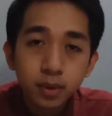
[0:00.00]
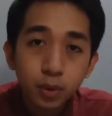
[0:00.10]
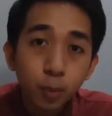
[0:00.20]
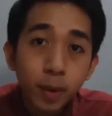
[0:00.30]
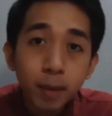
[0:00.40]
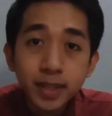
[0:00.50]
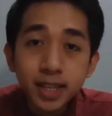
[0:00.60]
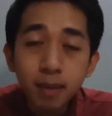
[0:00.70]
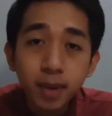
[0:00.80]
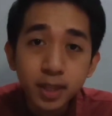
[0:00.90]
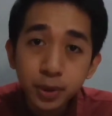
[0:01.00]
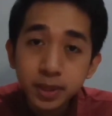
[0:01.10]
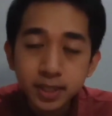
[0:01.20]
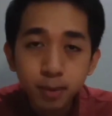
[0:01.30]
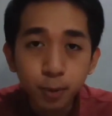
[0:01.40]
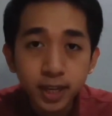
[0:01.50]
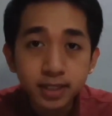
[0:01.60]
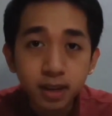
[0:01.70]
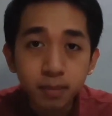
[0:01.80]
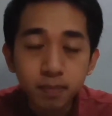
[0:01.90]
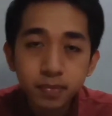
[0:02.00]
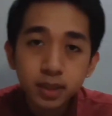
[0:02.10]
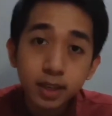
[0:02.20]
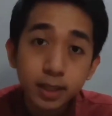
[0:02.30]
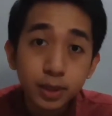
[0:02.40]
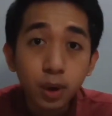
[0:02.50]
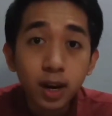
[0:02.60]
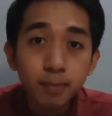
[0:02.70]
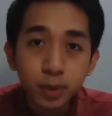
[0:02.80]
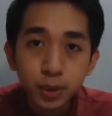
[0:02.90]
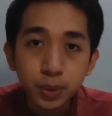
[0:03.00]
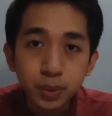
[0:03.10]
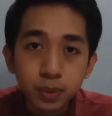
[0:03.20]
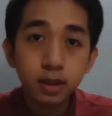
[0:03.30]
Kung papasa ka man o hindi sa board exam, it's all up to you.